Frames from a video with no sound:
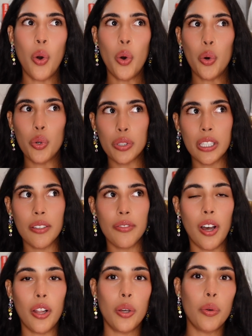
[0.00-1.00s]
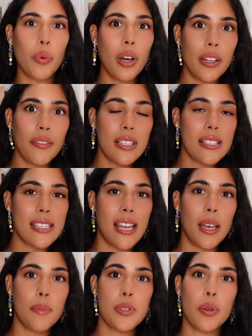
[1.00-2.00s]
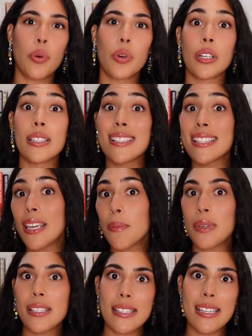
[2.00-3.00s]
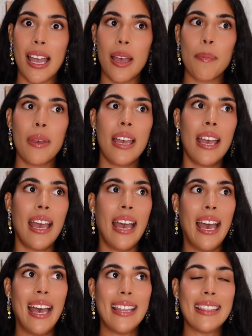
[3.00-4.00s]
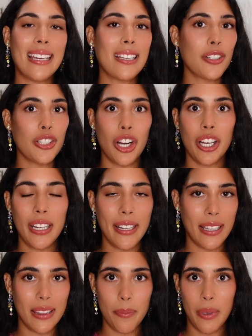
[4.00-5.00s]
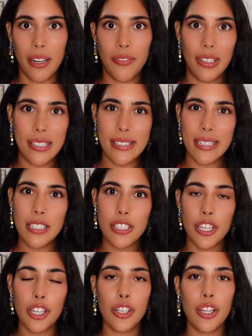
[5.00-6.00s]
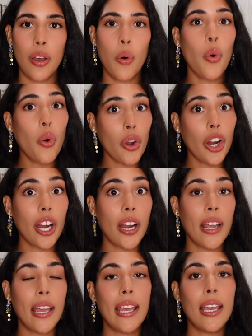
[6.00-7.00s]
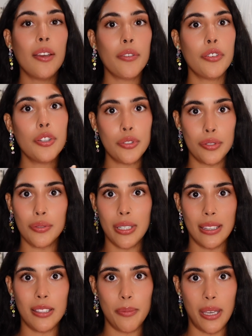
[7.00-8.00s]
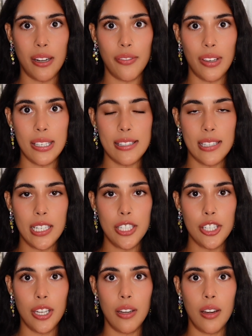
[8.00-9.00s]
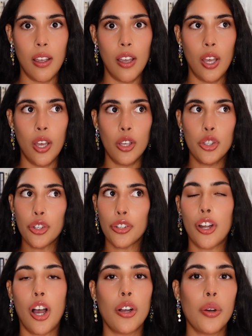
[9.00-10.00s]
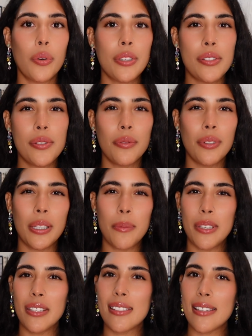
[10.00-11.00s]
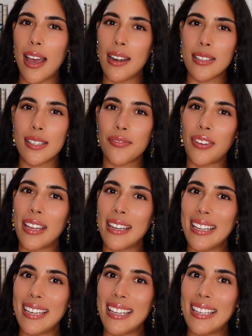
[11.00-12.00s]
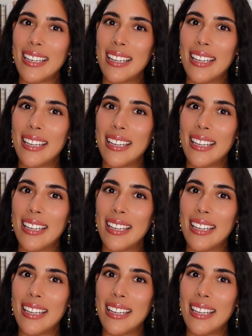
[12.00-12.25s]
only follow one of the steps or skip a step and then you're not going to get the manifestation, or if you do get the manifestation, you're not going to really be satisfied in it.